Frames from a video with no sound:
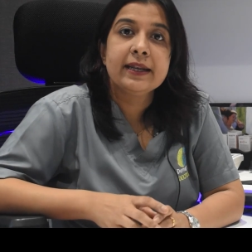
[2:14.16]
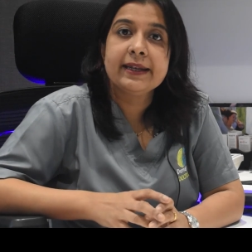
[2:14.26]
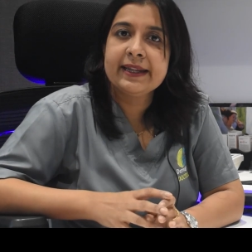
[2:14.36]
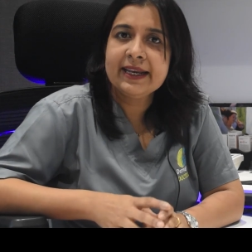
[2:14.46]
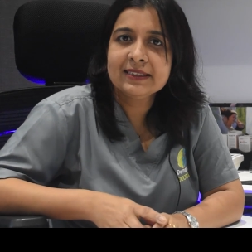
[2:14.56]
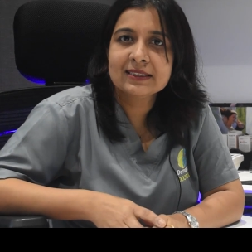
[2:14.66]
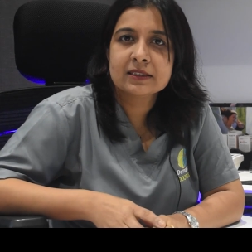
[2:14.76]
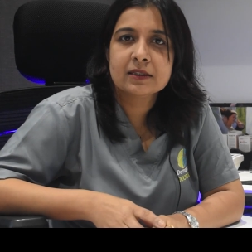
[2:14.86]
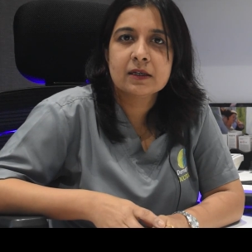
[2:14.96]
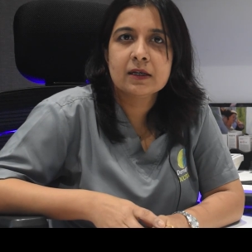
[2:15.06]

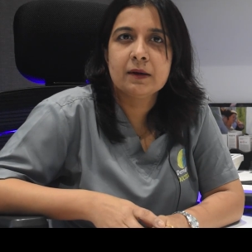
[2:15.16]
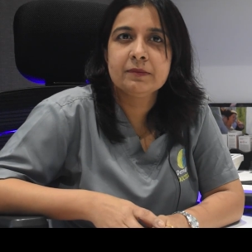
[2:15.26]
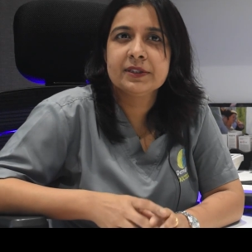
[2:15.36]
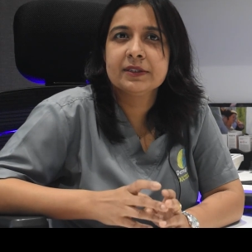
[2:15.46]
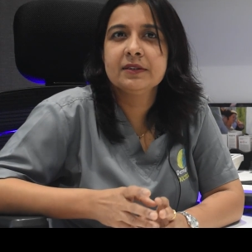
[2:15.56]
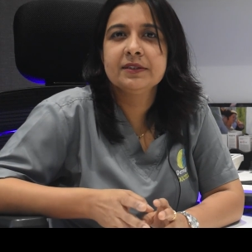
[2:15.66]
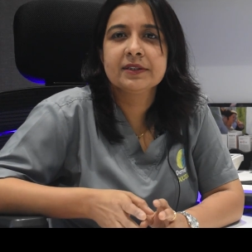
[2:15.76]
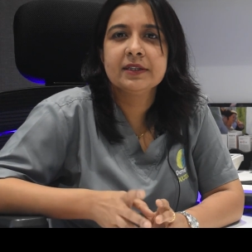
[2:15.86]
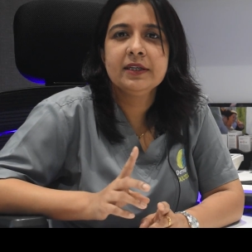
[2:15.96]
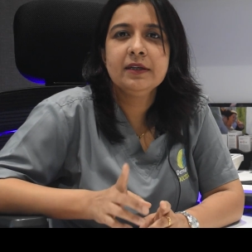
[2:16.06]
Next comes
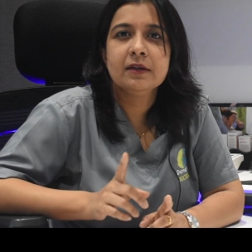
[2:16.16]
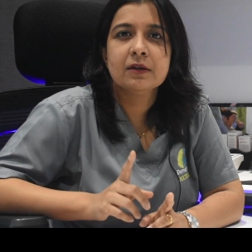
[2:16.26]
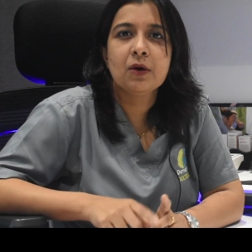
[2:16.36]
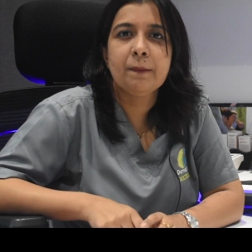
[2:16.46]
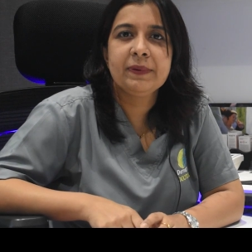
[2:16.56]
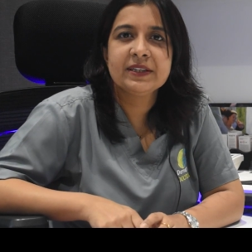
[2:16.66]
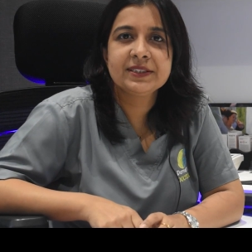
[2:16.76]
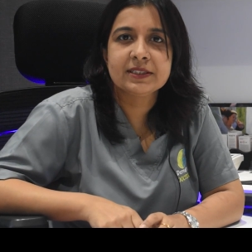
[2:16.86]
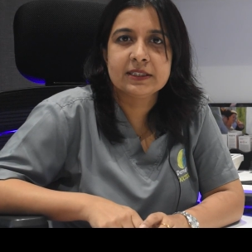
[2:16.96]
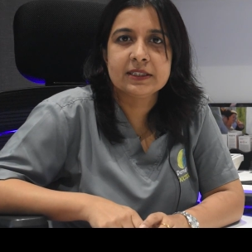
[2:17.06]
is the
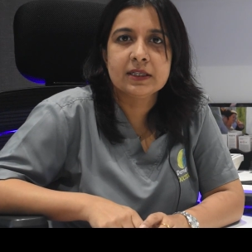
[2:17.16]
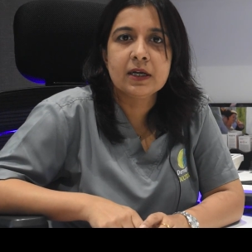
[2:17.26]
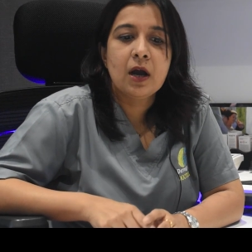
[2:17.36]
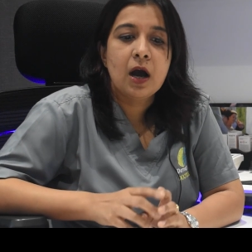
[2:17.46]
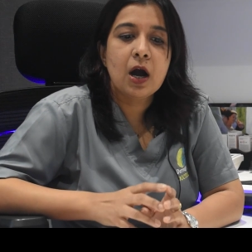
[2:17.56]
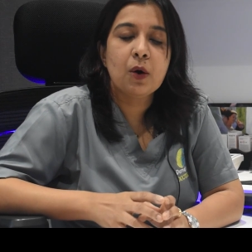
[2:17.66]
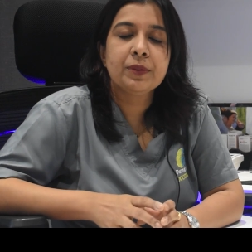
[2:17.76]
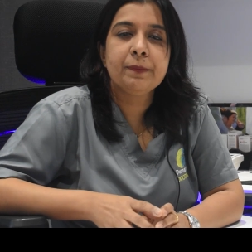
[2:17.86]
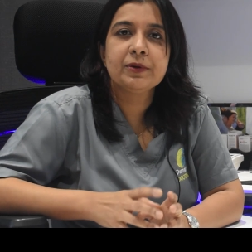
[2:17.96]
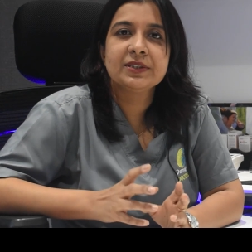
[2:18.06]
complexity, how
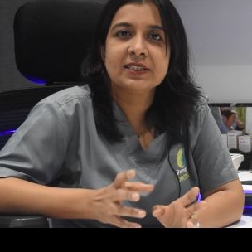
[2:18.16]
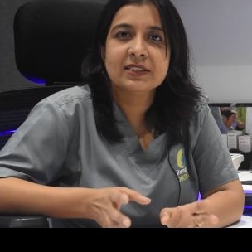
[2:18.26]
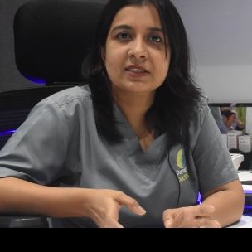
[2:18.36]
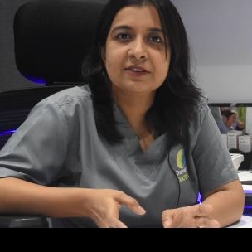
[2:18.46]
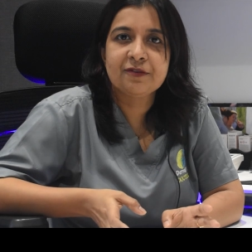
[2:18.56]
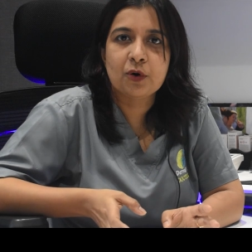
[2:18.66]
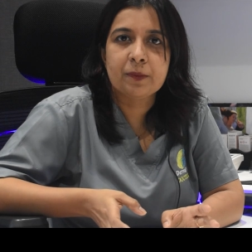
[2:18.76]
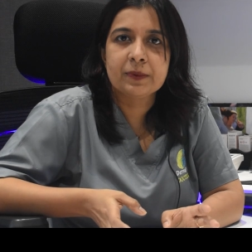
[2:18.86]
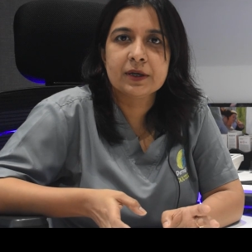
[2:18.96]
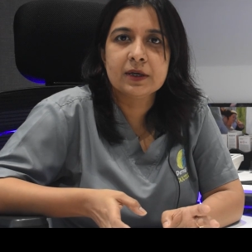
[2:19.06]
the process is
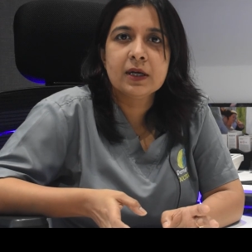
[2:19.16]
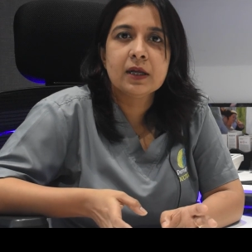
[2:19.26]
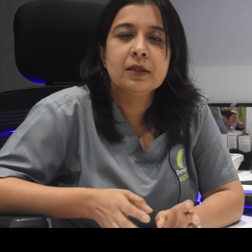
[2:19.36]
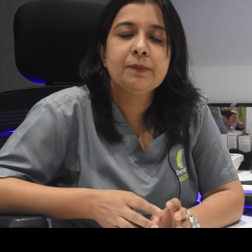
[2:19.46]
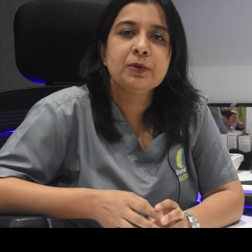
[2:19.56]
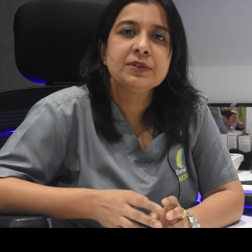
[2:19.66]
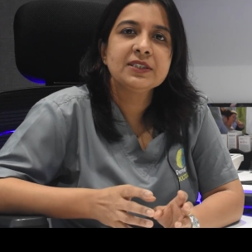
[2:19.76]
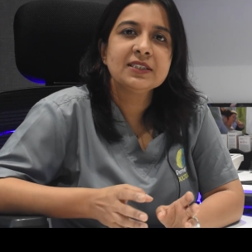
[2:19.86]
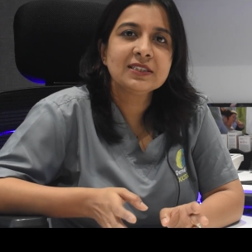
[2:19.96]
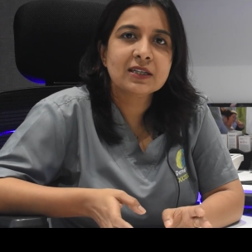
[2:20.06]
formed. The
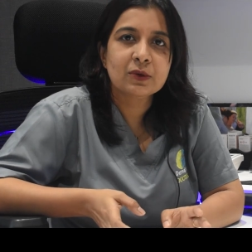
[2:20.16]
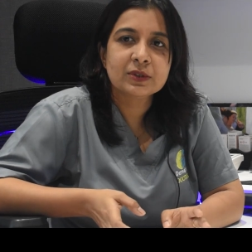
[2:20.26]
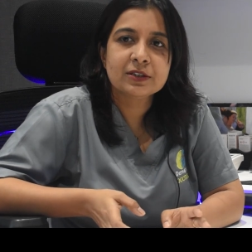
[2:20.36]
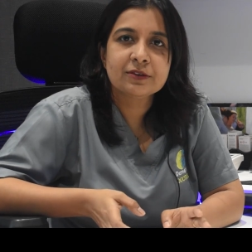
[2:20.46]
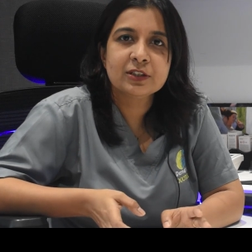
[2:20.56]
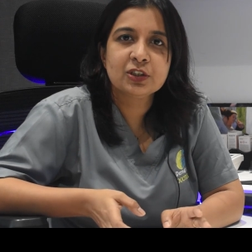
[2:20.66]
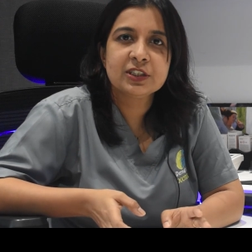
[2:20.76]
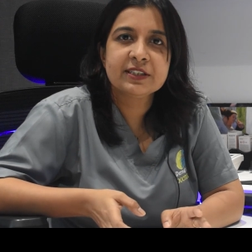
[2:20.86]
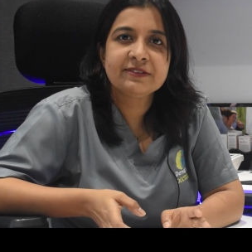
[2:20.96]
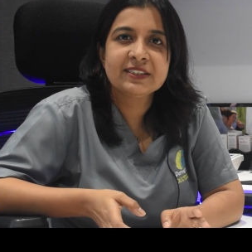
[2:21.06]
process out here in
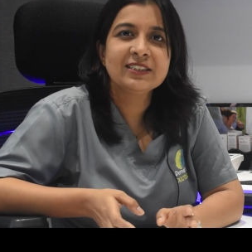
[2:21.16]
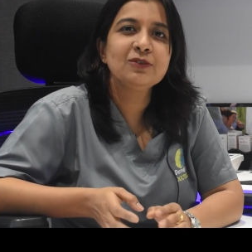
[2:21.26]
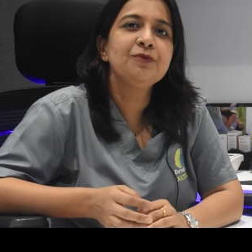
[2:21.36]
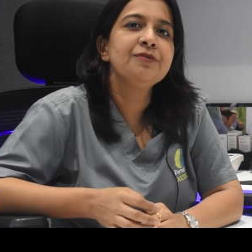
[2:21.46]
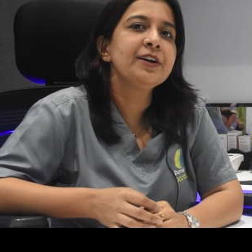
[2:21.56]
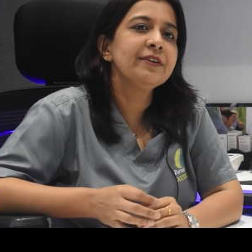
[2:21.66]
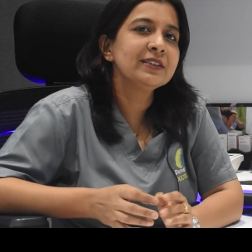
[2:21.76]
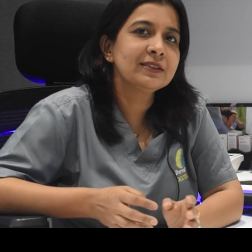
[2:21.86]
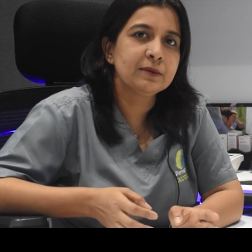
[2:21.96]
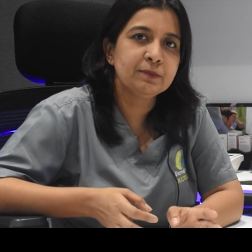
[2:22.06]
GFC is
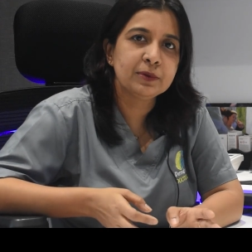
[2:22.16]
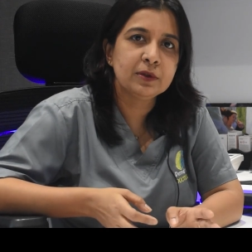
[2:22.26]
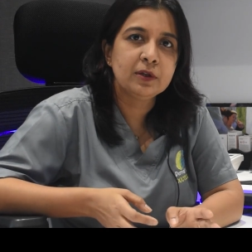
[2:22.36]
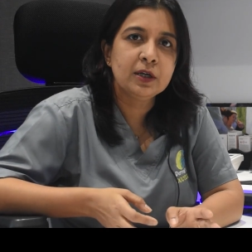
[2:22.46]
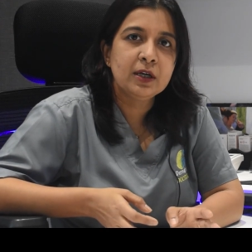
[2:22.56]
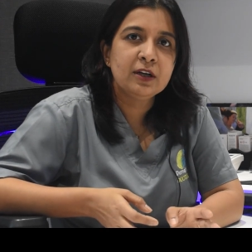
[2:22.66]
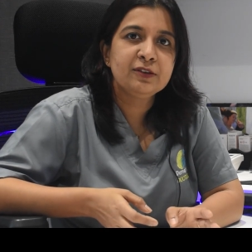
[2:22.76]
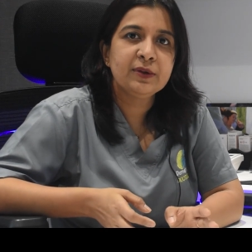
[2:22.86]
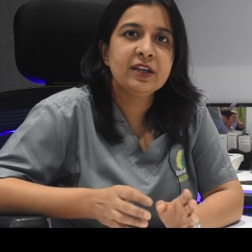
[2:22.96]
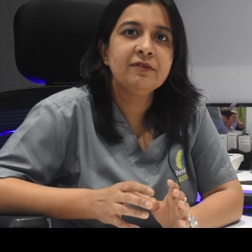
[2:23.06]
very simple.
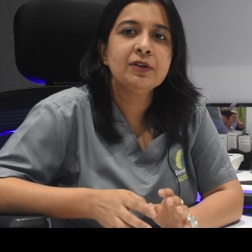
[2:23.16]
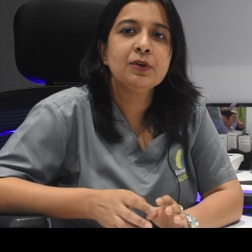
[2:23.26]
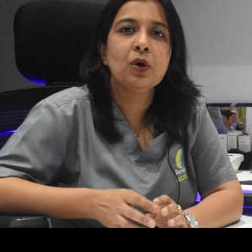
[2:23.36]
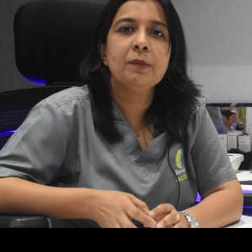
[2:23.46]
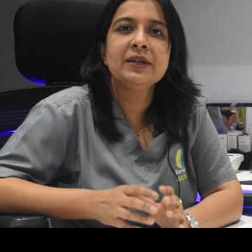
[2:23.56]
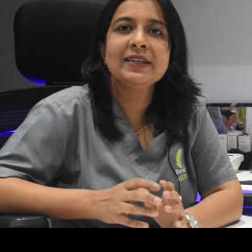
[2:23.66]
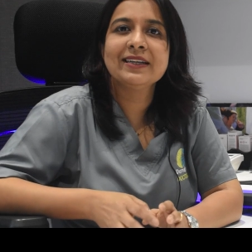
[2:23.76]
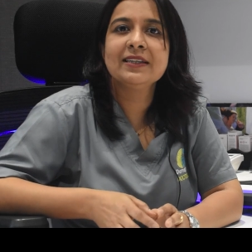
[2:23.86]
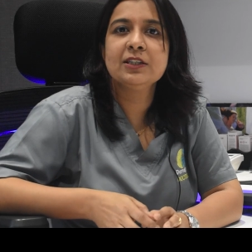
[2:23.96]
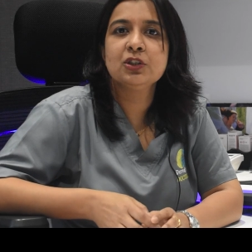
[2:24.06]
So even a normal
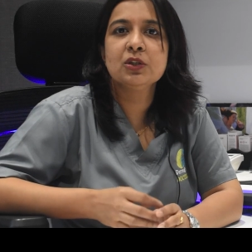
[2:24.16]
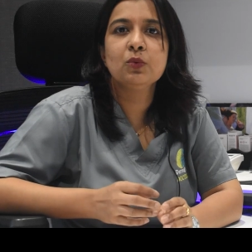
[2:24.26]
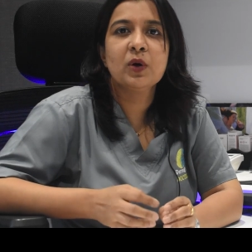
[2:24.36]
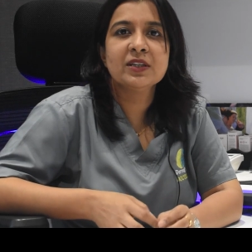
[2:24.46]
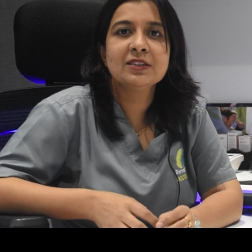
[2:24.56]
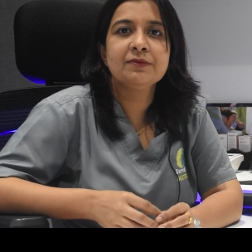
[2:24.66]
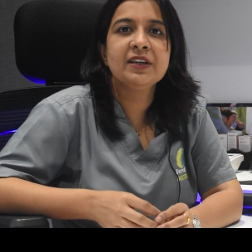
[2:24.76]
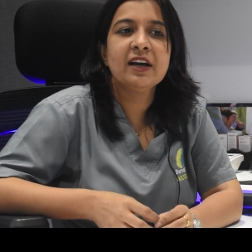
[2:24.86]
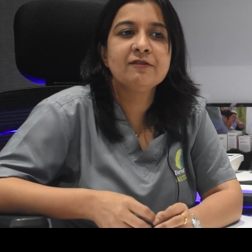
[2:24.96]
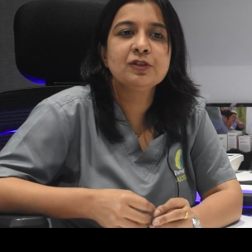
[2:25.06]
technician, once
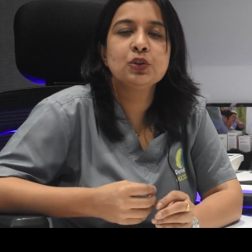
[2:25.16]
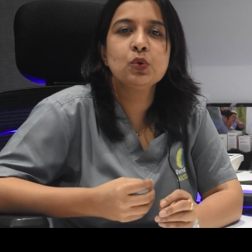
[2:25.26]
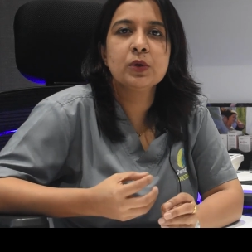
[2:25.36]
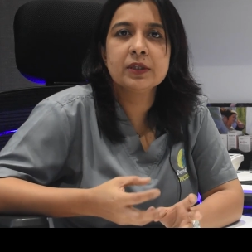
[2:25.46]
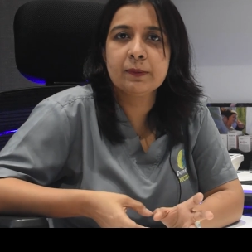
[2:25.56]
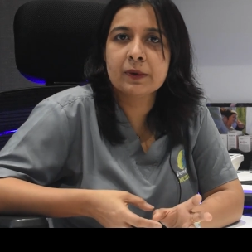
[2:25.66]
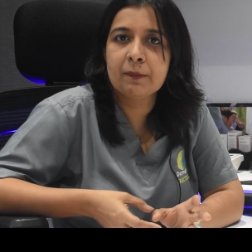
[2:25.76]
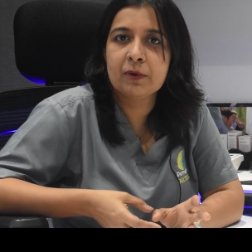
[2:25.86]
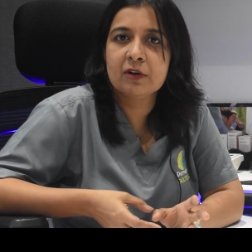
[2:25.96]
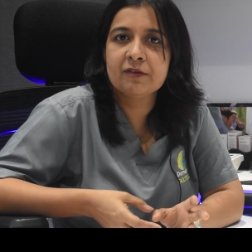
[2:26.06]
we have shown them
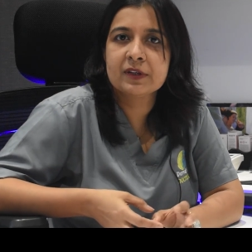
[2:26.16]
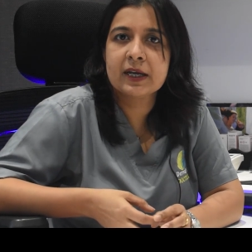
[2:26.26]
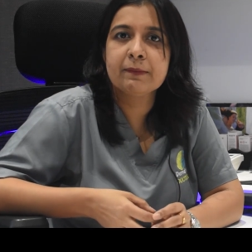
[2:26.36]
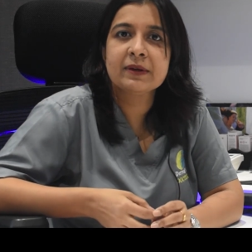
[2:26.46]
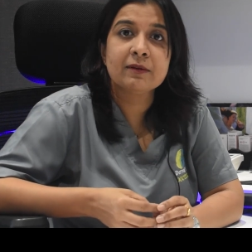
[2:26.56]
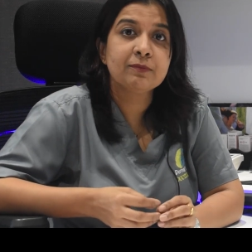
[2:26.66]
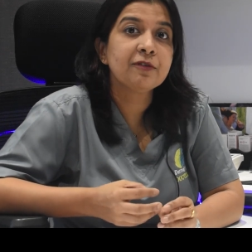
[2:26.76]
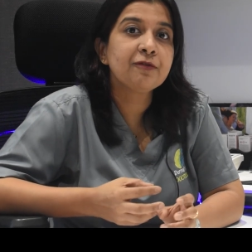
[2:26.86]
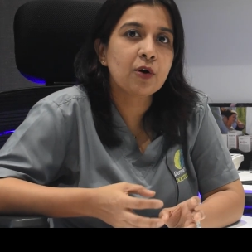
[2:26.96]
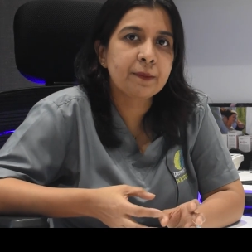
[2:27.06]
couple of times, can
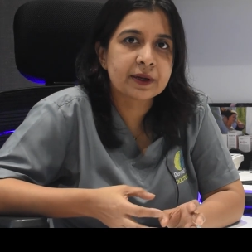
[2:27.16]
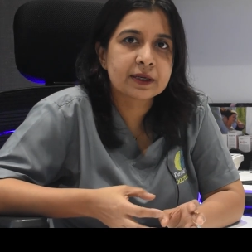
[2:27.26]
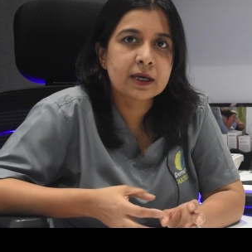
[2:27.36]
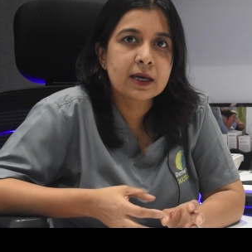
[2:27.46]
perform it.